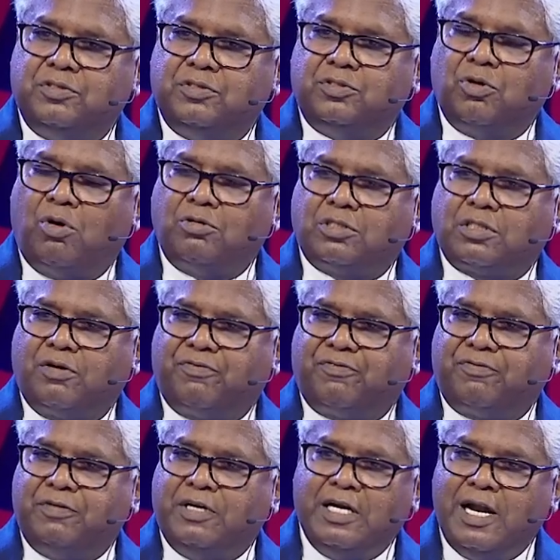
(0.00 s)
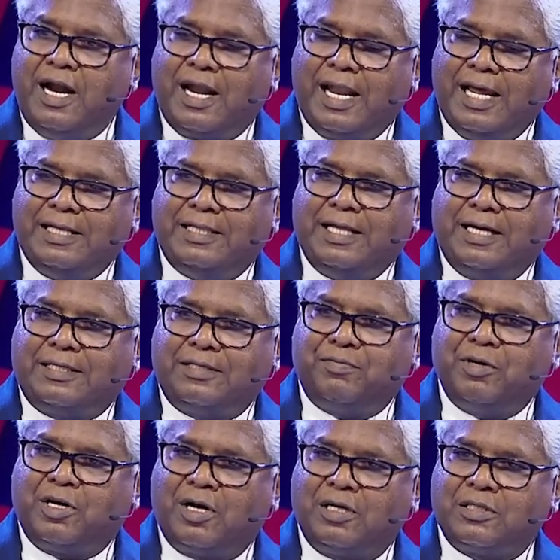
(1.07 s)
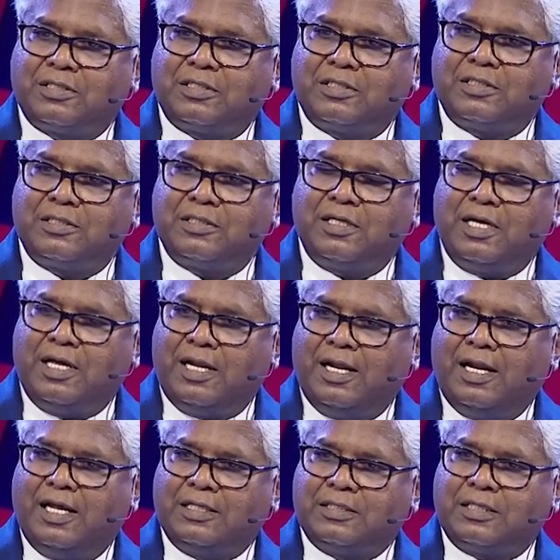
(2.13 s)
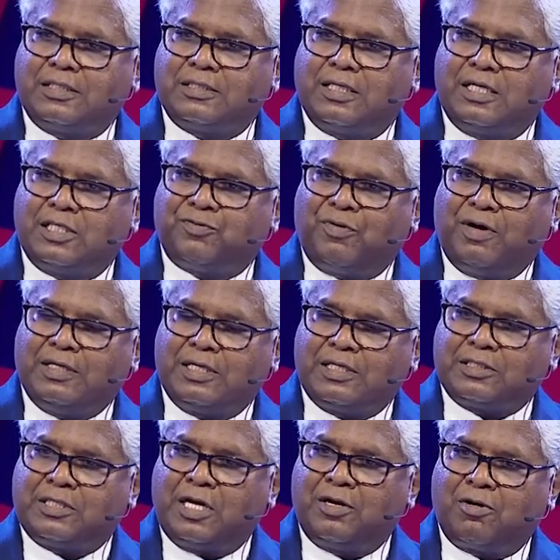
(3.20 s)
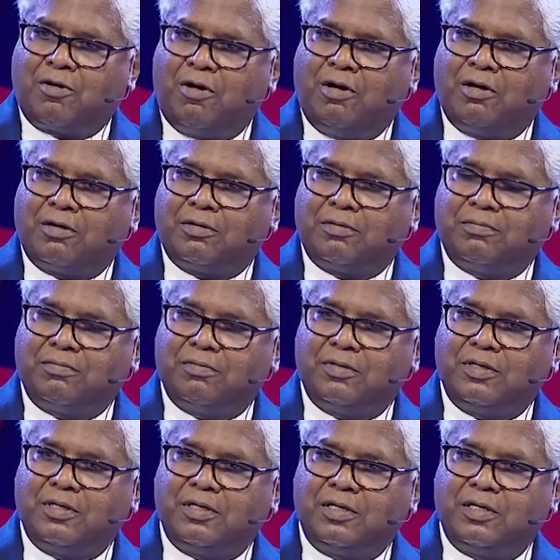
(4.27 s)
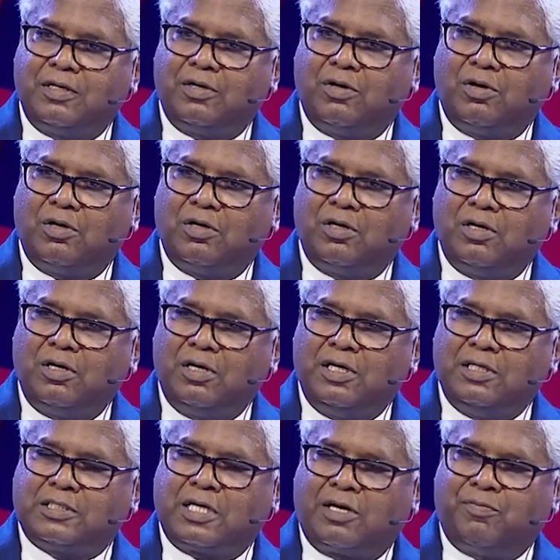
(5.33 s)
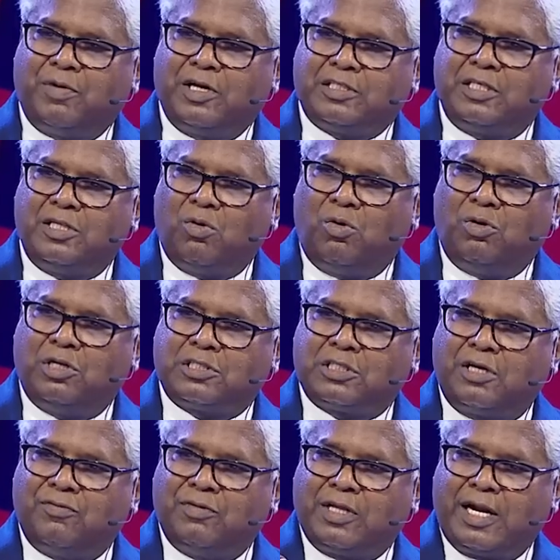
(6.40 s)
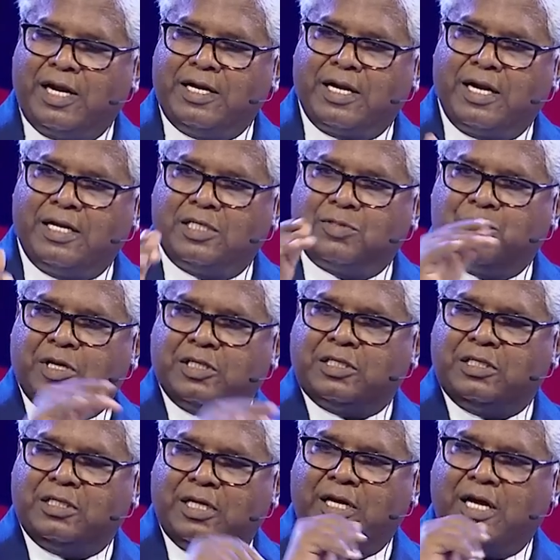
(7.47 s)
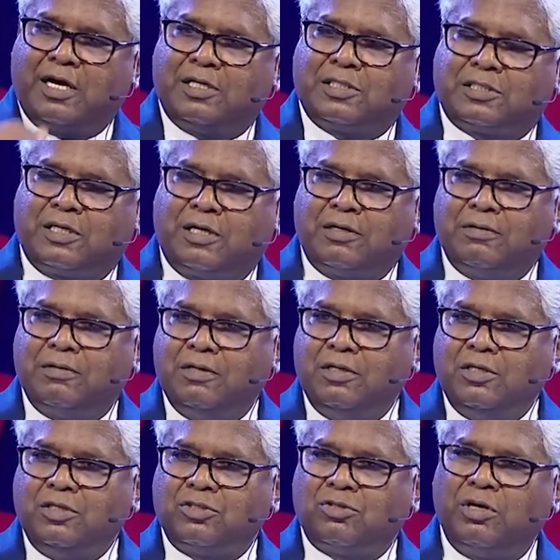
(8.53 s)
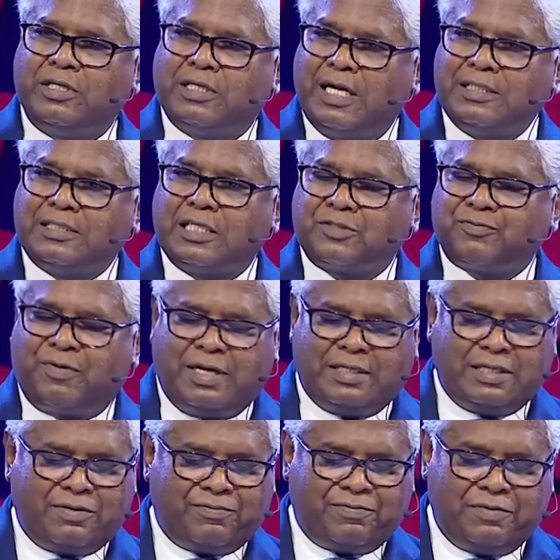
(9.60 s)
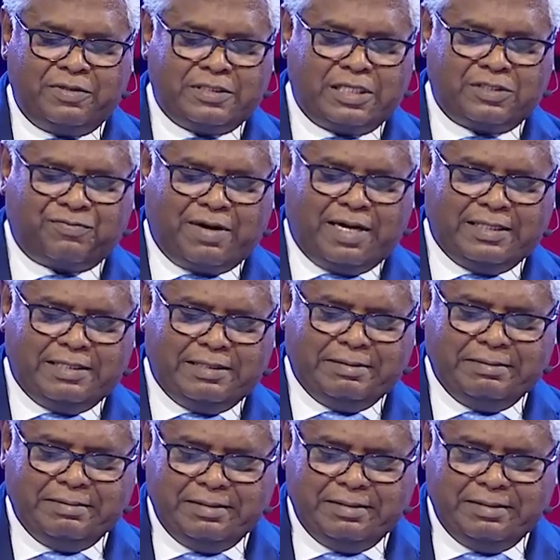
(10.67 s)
Joseph did not like that because he realizes that his father has done wrong. Instead of blessing the older son with the right hand, he's blessing the younger son. So he tells his father, he says, Father,